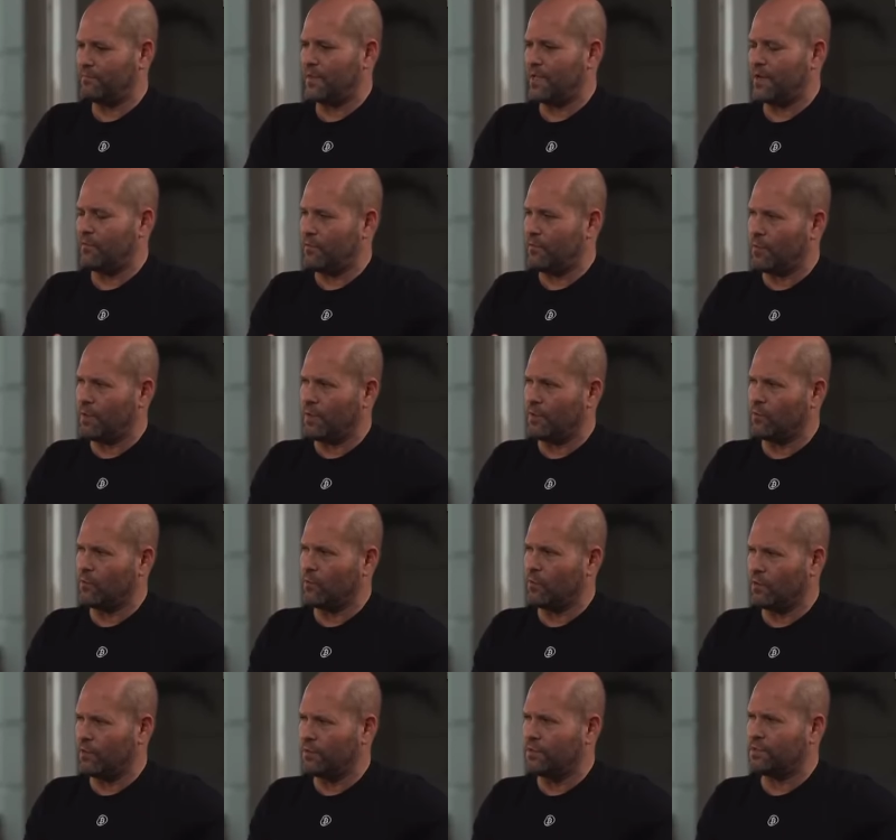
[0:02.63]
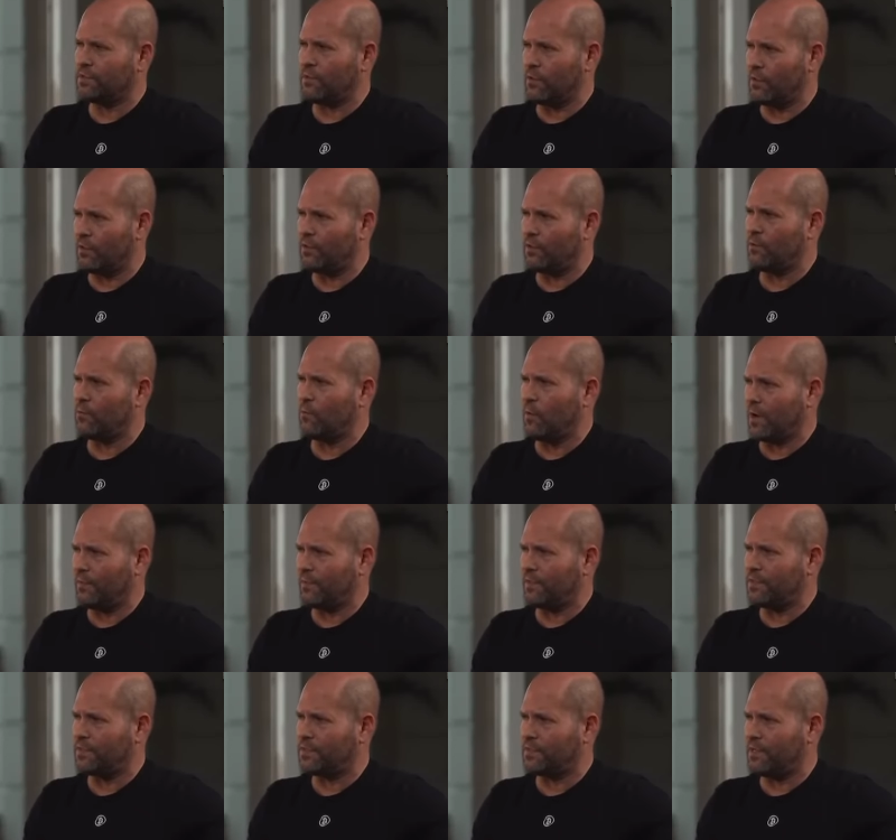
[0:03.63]
Everybody in the world is starting to want
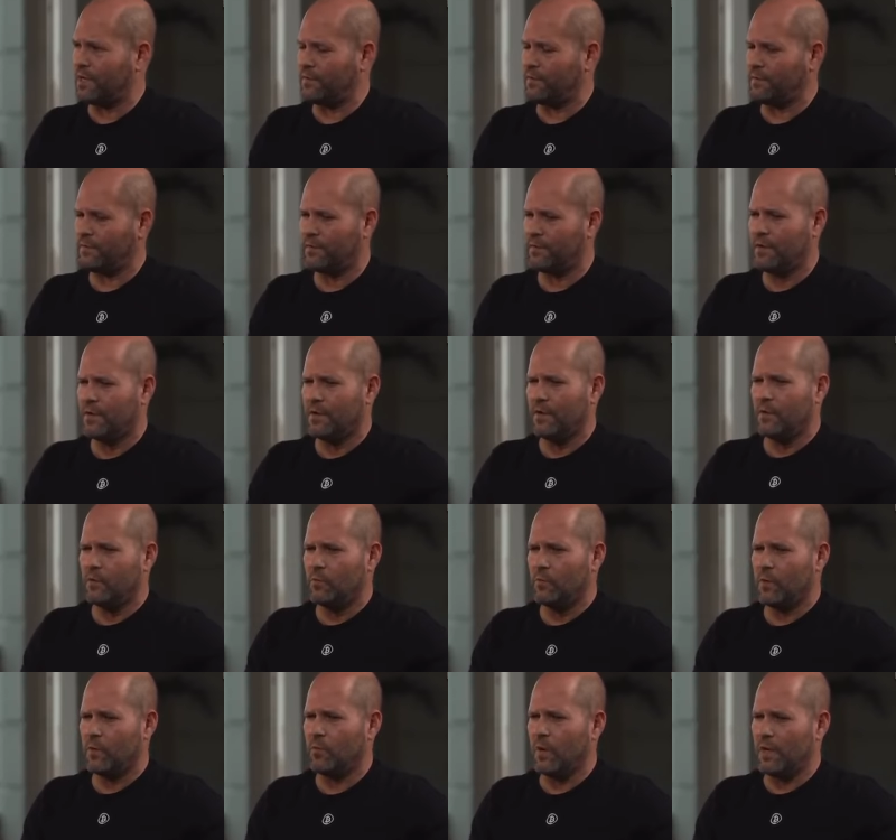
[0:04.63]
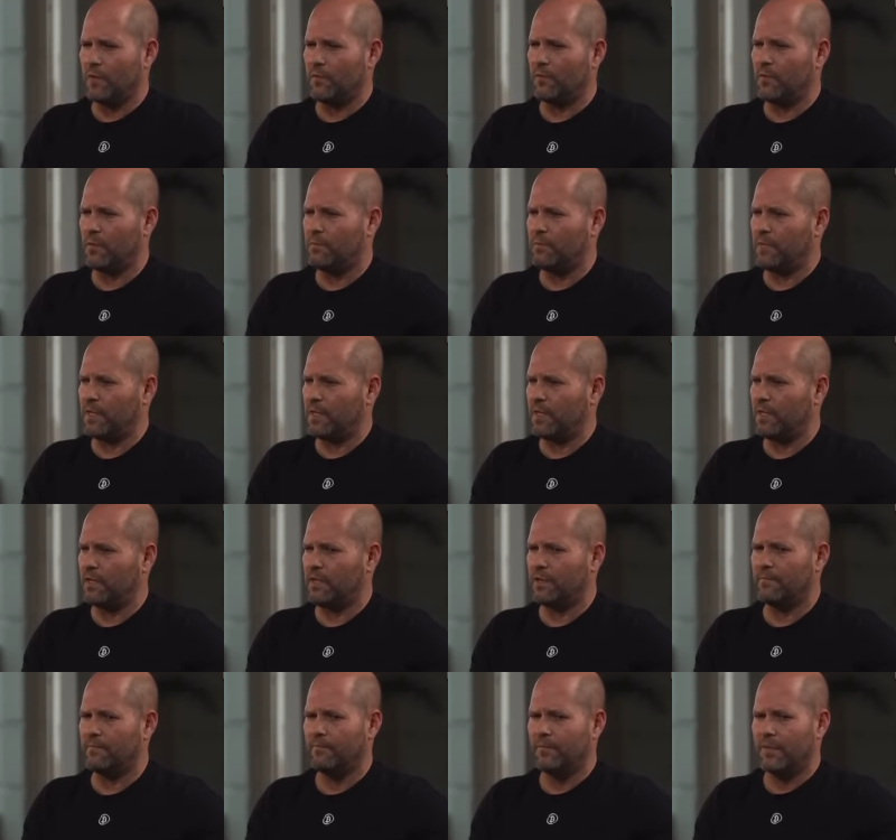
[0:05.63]
this stuff. We went from
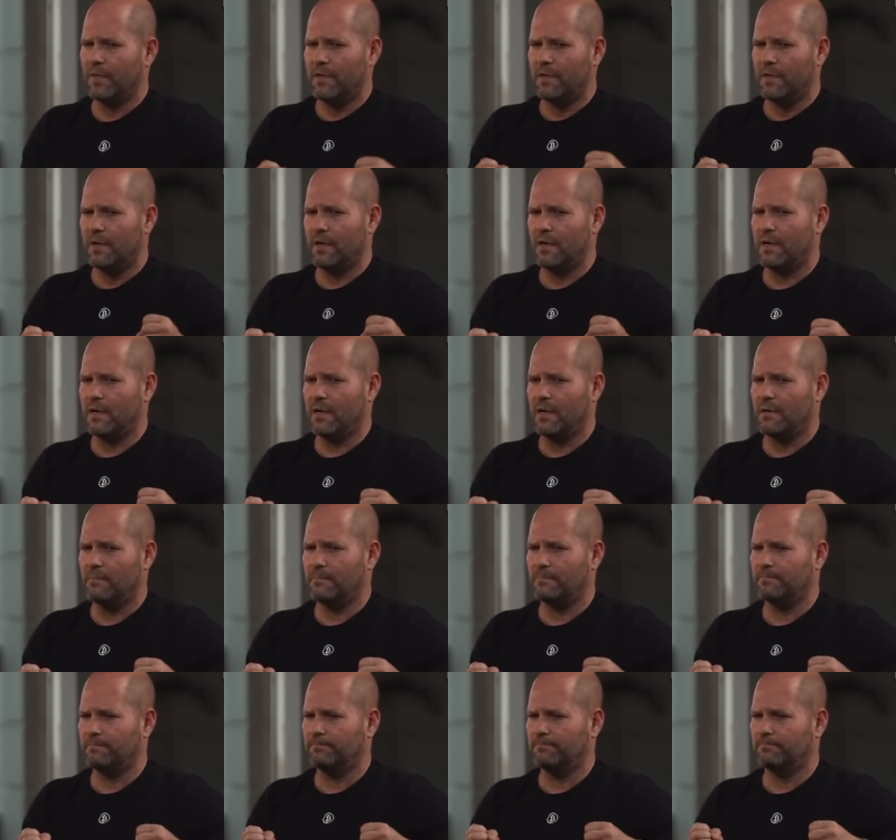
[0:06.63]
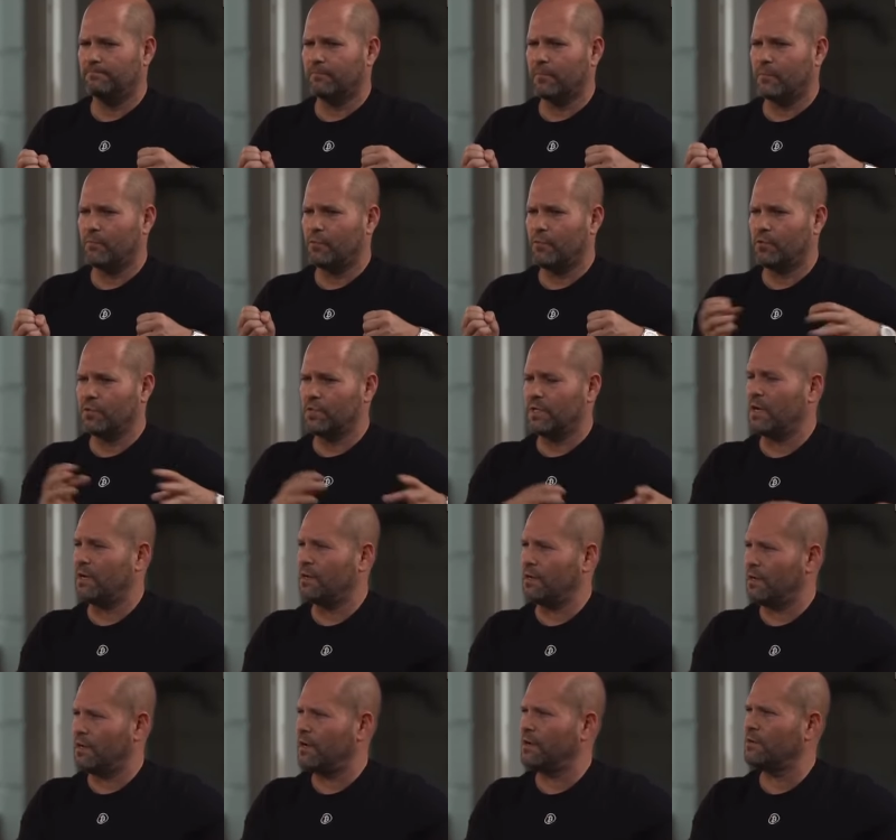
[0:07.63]
being
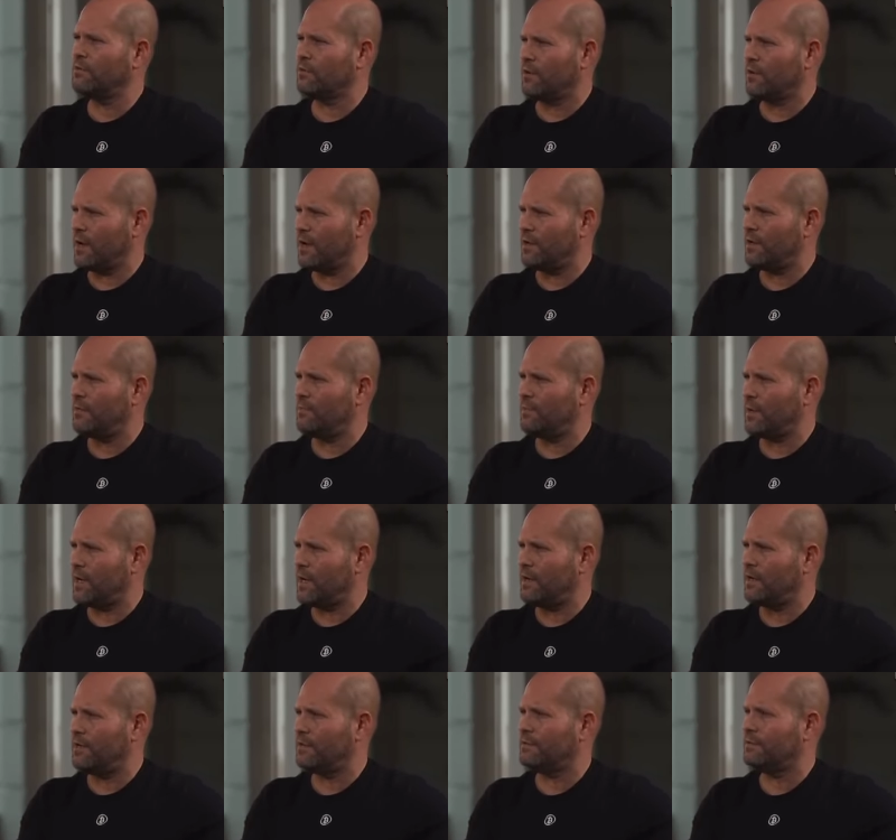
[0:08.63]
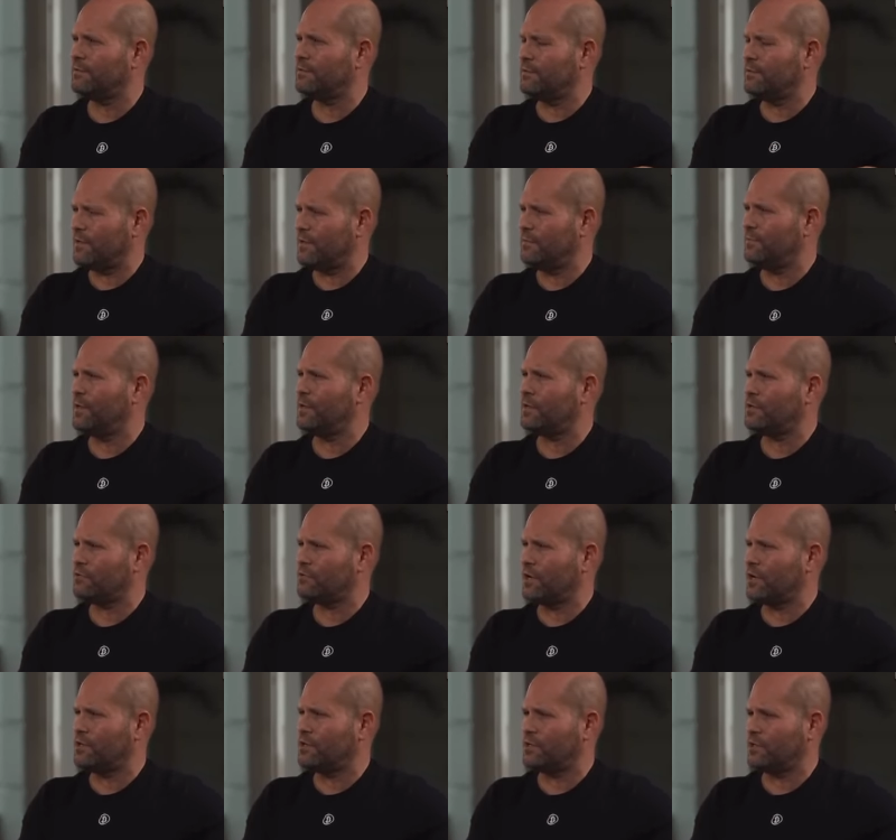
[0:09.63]
persona non grata by the
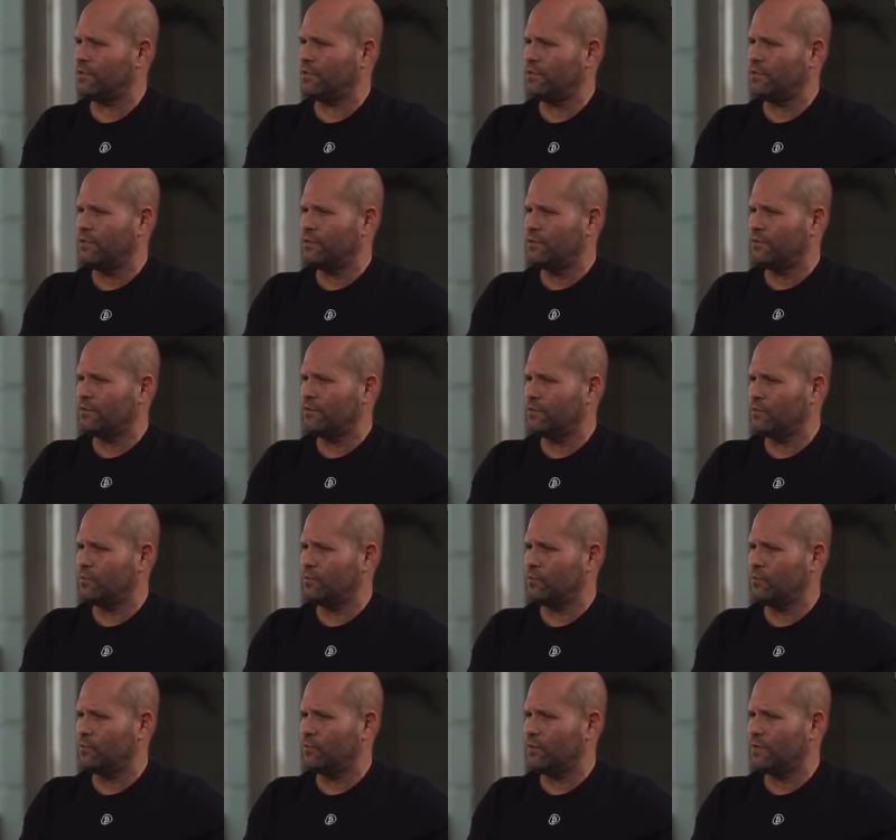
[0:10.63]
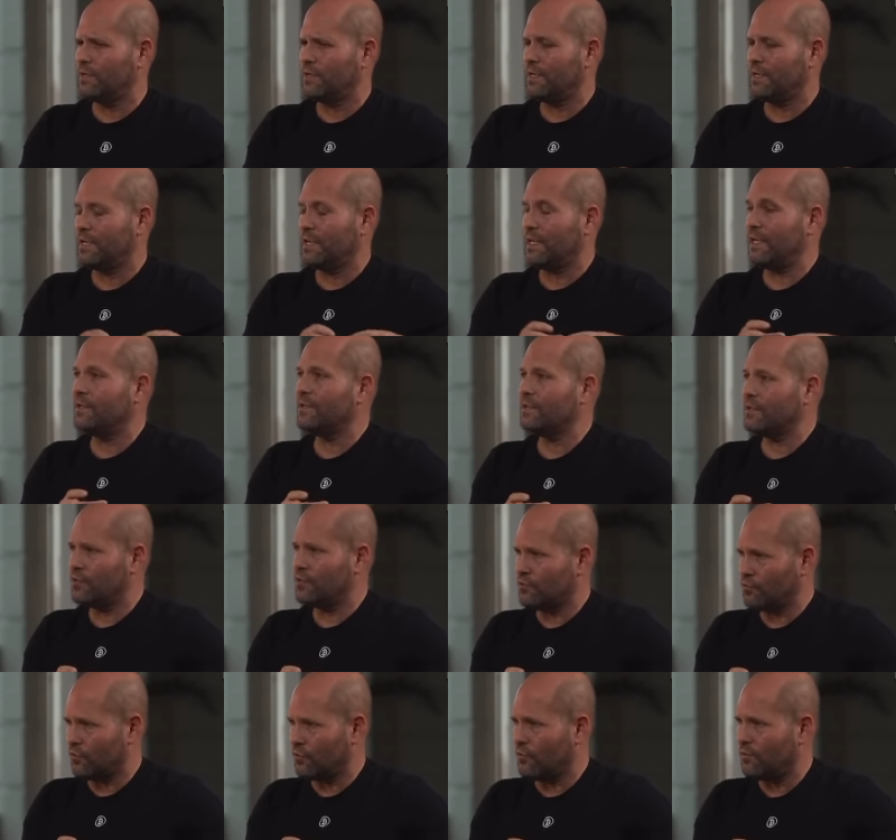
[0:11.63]
administration to in
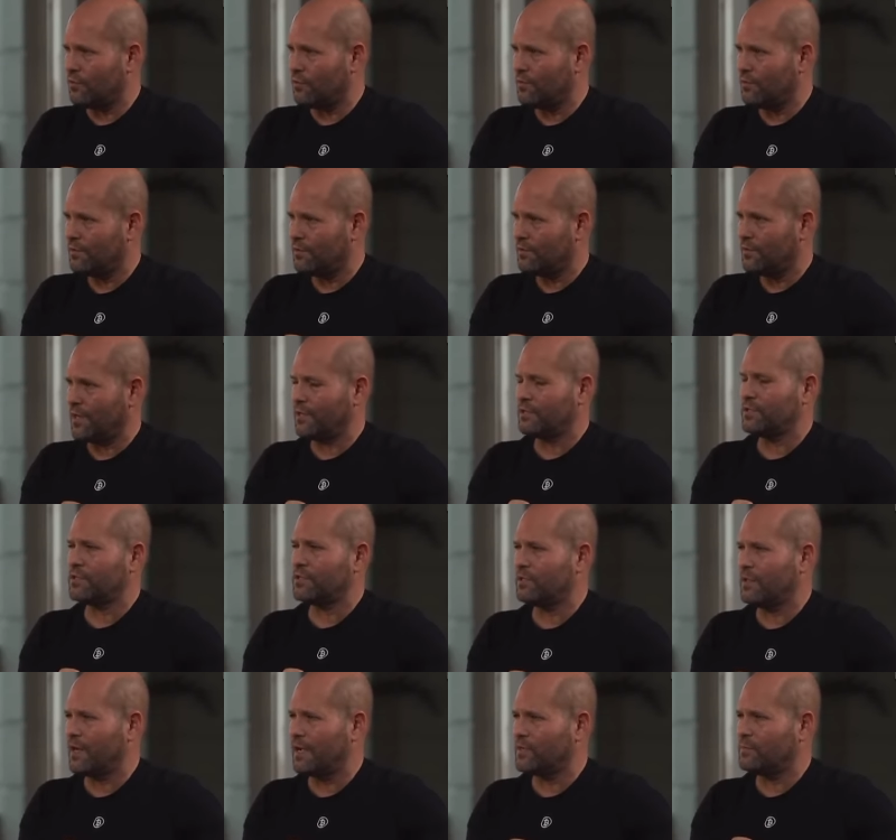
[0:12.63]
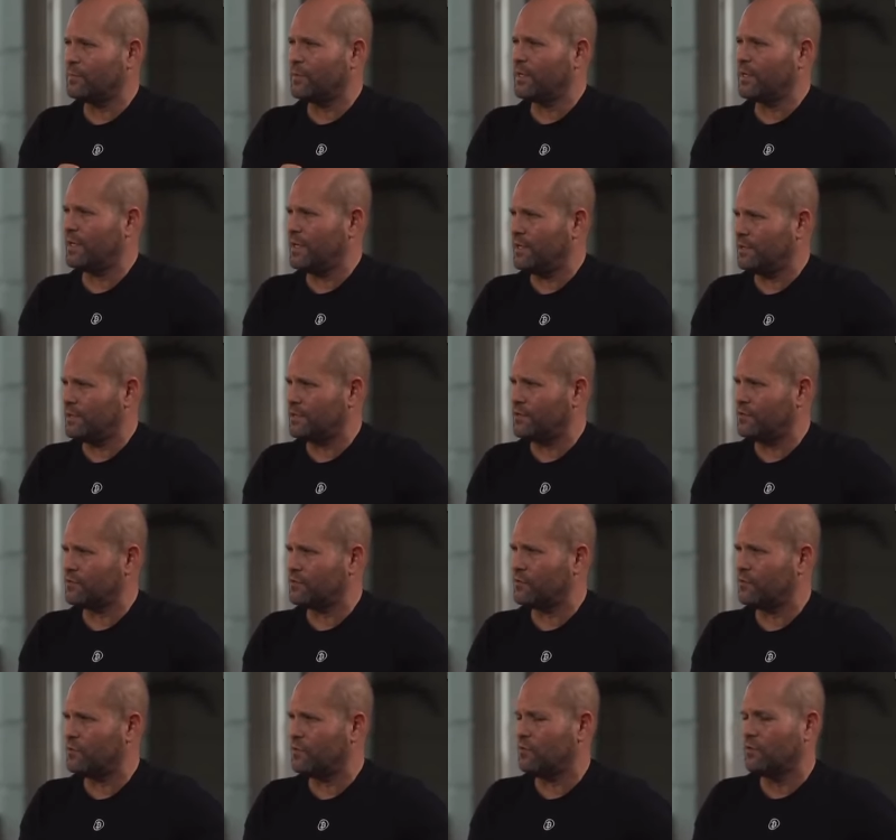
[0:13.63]
control. Not just liked, but in
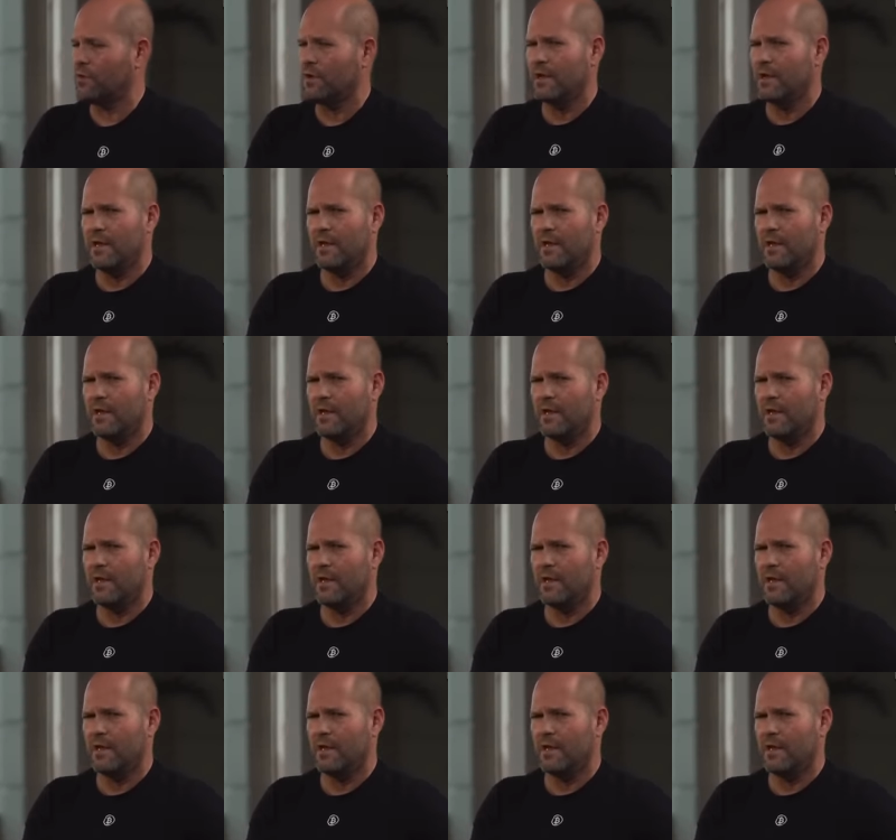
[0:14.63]
control.